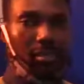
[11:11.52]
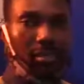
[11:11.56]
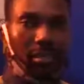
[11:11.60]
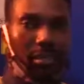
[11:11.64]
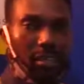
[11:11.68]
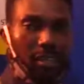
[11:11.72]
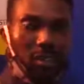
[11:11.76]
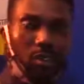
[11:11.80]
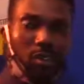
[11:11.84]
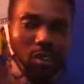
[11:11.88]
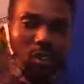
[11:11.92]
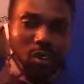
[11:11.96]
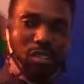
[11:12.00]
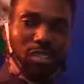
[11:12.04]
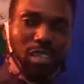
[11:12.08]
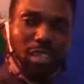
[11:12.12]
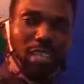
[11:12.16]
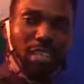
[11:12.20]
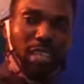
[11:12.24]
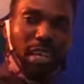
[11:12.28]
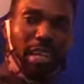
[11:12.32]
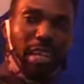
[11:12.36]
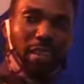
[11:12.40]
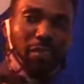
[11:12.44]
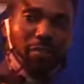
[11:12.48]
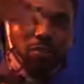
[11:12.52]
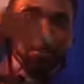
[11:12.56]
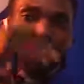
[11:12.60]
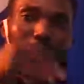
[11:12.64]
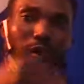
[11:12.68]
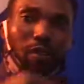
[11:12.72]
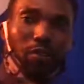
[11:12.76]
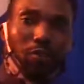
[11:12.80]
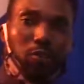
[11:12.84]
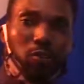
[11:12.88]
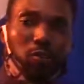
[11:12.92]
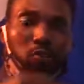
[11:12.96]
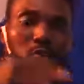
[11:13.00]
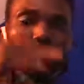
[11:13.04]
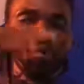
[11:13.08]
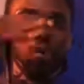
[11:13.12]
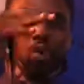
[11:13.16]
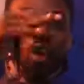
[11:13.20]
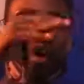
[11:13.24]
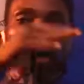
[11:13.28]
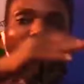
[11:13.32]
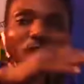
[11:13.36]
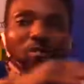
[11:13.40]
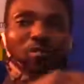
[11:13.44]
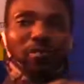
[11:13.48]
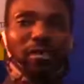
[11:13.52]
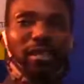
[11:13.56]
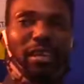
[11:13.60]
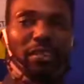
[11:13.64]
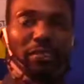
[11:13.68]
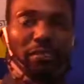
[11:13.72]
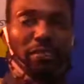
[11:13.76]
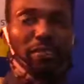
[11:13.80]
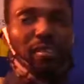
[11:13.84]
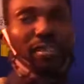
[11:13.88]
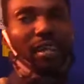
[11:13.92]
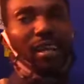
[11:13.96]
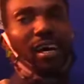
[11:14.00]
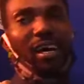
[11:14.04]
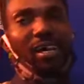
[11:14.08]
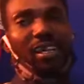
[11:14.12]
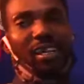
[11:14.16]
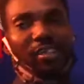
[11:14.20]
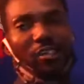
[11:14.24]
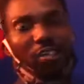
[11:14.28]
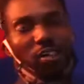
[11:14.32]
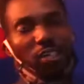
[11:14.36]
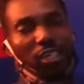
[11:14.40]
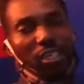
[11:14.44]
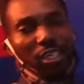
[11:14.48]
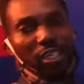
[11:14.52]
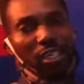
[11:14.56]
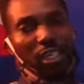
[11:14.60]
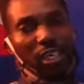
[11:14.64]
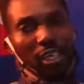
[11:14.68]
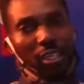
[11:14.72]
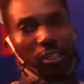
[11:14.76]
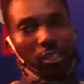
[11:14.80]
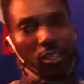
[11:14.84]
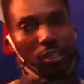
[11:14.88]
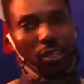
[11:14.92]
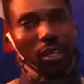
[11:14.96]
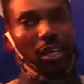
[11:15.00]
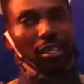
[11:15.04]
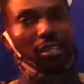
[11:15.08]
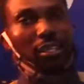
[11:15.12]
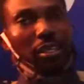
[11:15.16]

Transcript: it doesn't involve two objects physically touching each other.